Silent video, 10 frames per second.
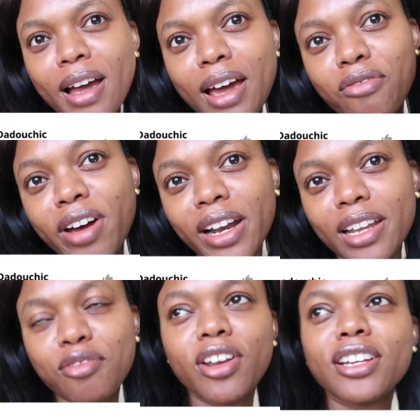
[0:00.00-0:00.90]
I
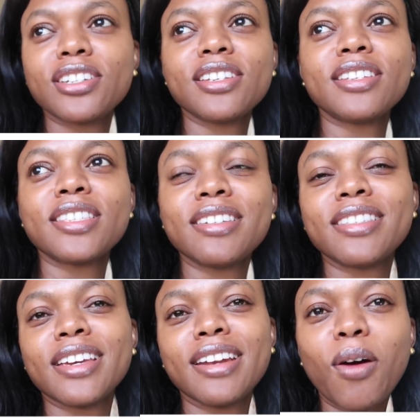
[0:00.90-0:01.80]
finally finished the
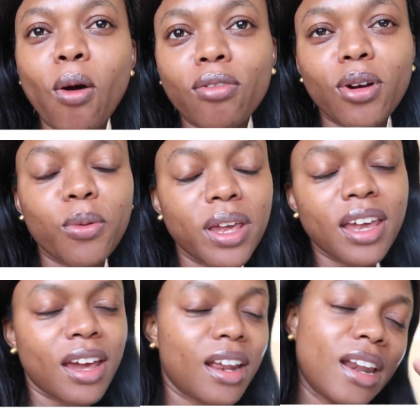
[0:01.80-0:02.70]
season over a
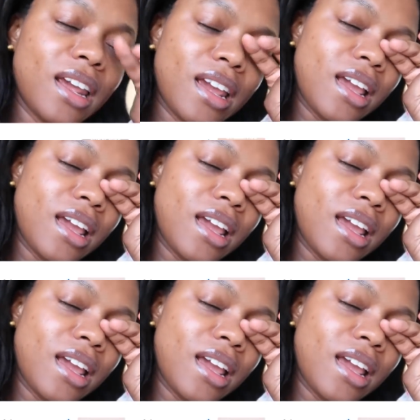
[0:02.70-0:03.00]
weekend.